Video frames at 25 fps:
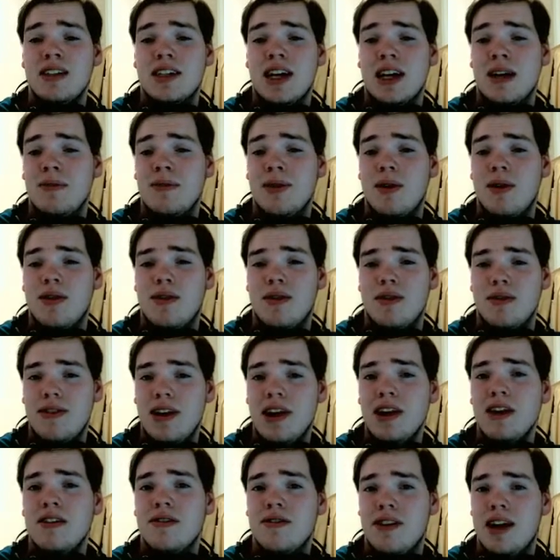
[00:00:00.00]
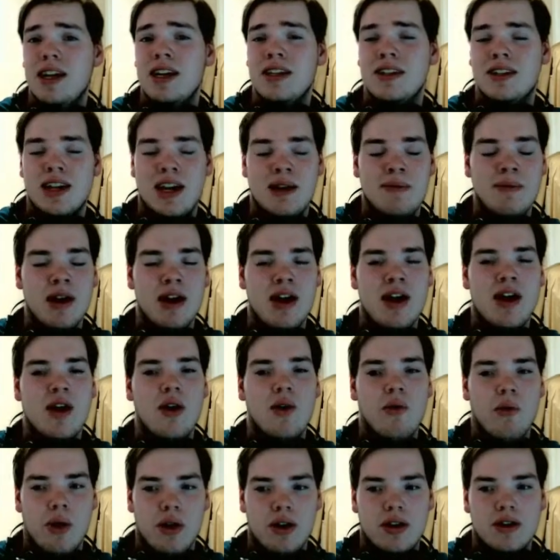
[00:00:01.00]
type
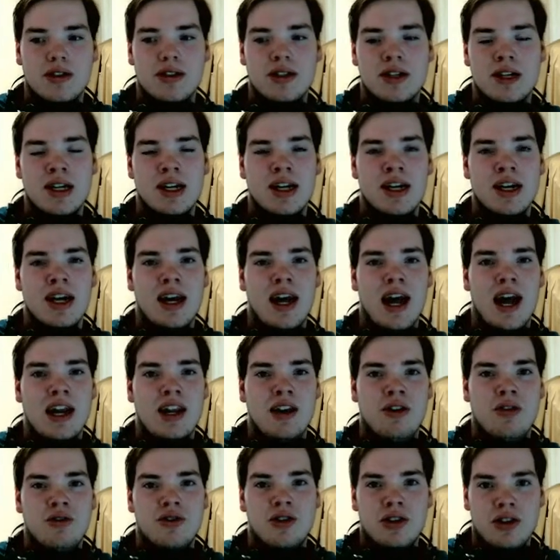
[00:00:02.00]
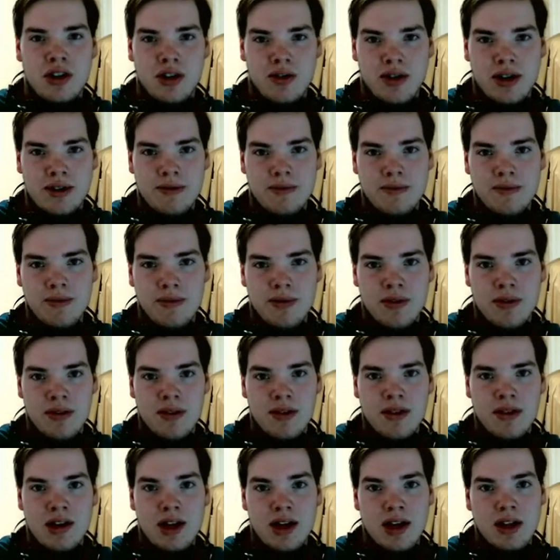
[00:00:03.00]
works, and you should do it.
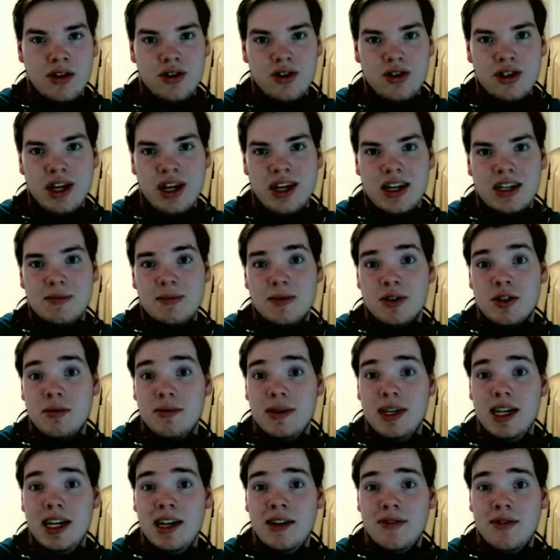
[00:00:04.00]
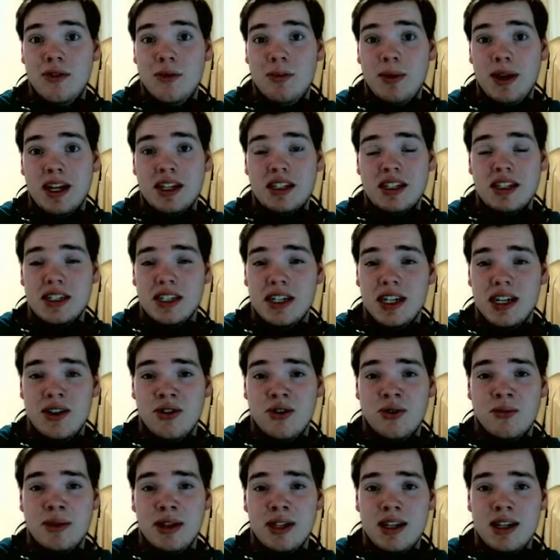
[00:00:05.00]
I understand it's supposed to be evil because he's a
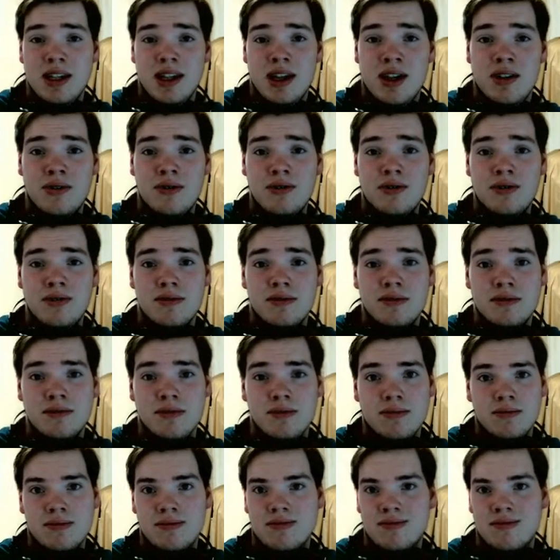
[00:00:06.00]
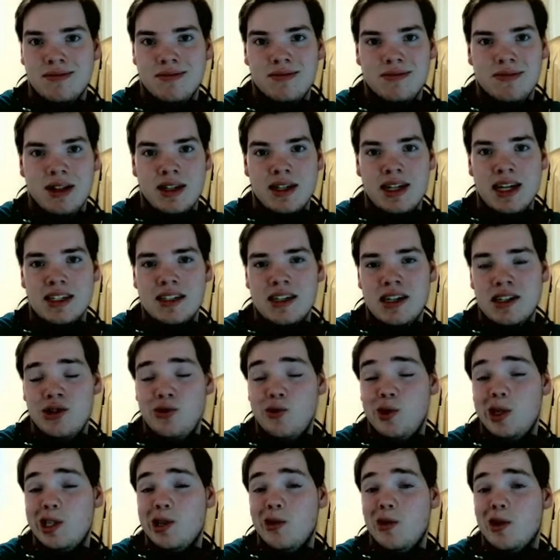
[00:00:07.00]
heel, but, you know, the Dex
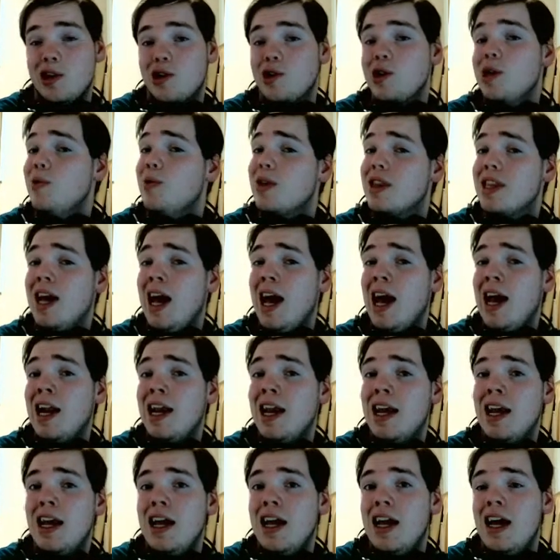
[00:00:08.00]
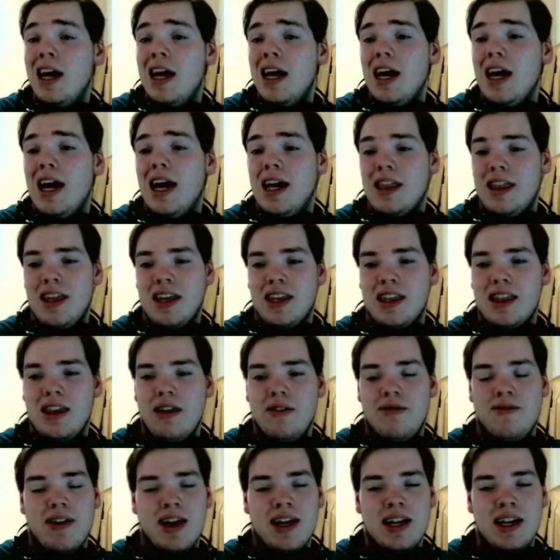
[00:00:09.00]
entries don't agree with that. I think
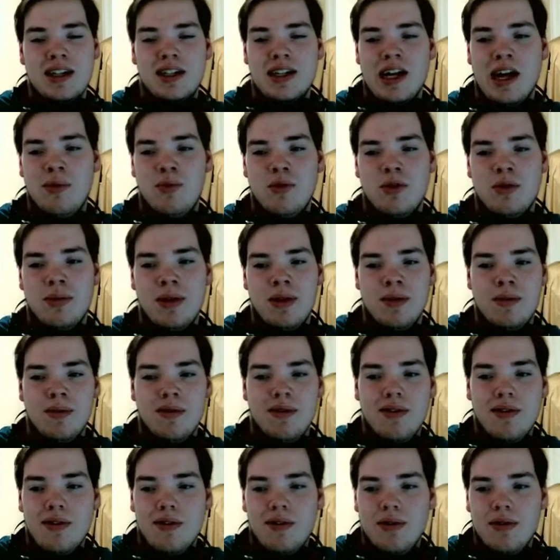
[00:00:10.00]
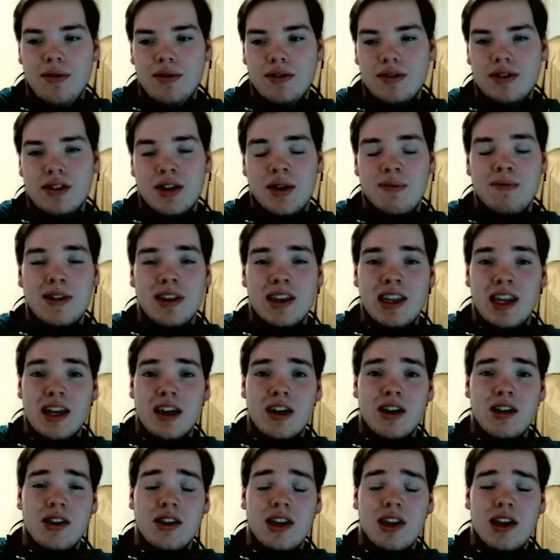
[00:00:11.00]
if fighting type would have been something that
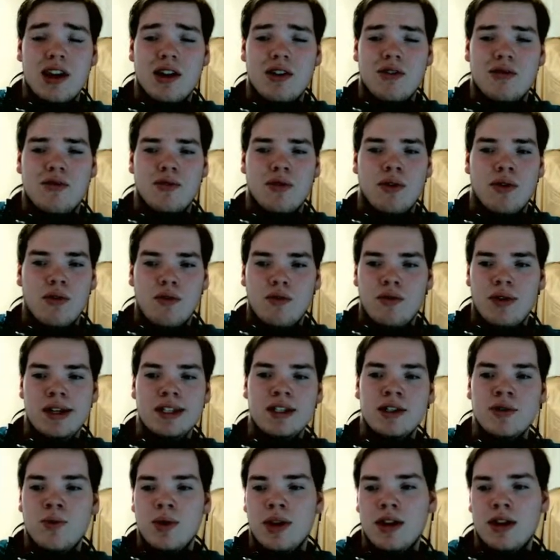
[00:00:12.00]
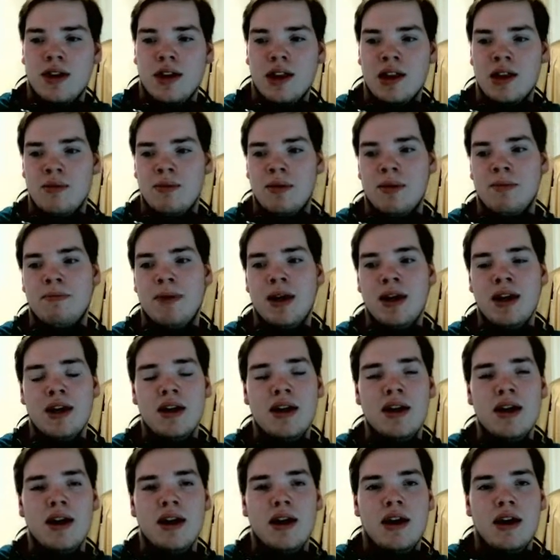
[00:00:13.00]
they could have reasoned with a little bit better.
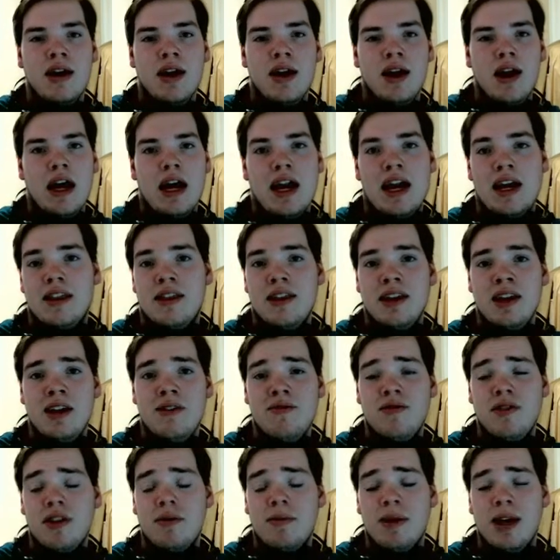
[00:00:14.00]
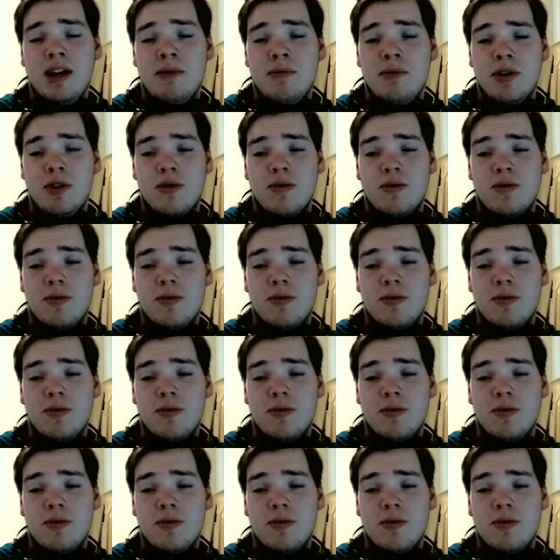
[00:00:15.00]
And I think if they made him a